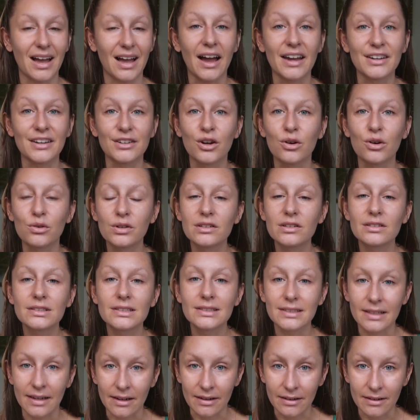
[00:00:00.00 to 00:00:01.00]
I know you're
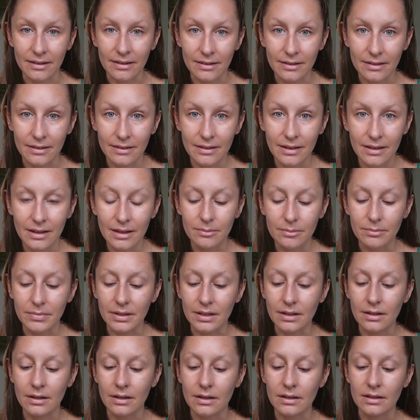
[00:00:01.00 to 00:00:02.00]
scared
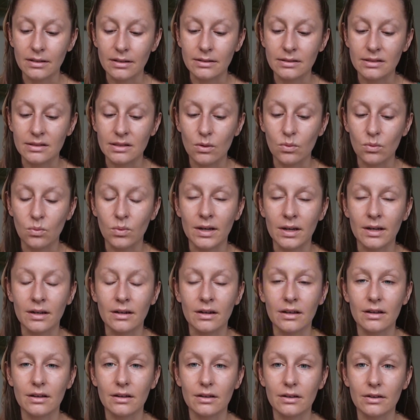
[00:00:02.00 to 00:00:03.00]
because
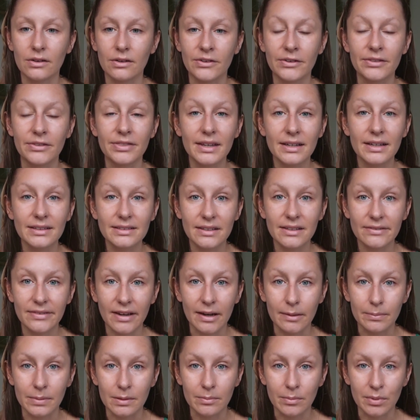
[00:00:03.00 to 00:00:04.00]
when good things have
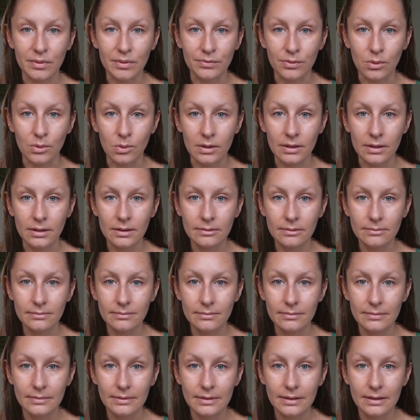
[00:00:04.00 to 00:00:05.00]
happened before,
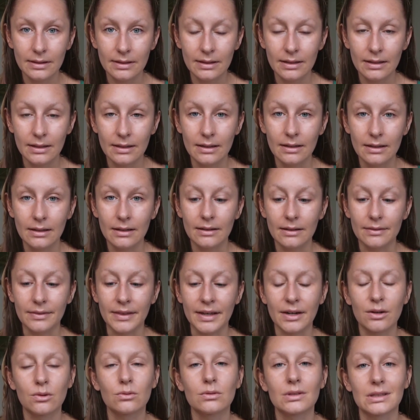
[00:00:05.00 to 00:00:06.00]

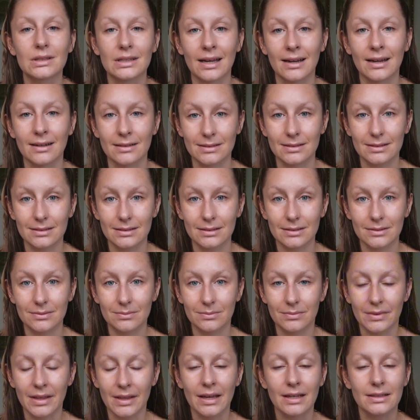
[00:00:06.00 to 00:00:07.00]
they don't last.
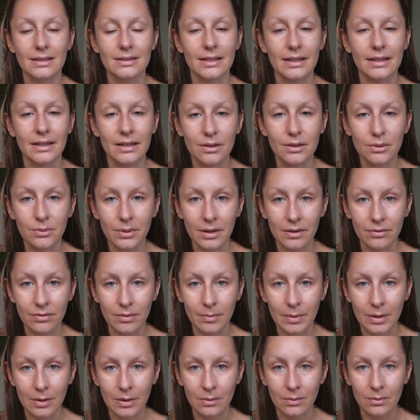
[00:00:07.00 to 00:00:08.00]
They get taken away
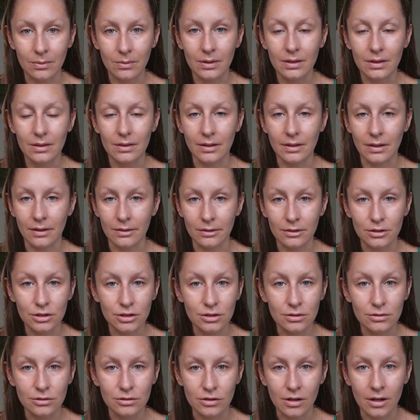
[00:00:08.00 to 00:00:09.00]
from you, the other
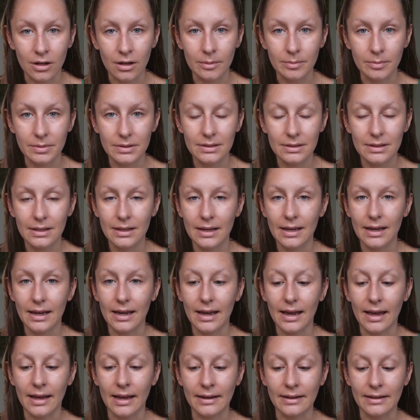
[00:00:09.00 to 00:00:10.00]
shoe drops.
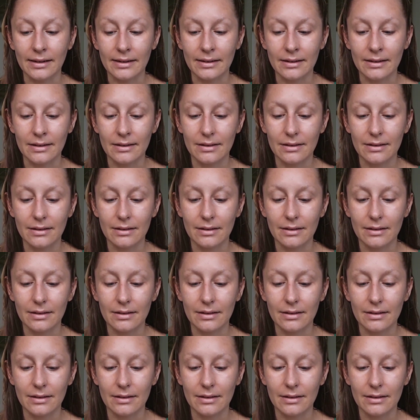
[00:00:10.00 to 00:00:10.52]
And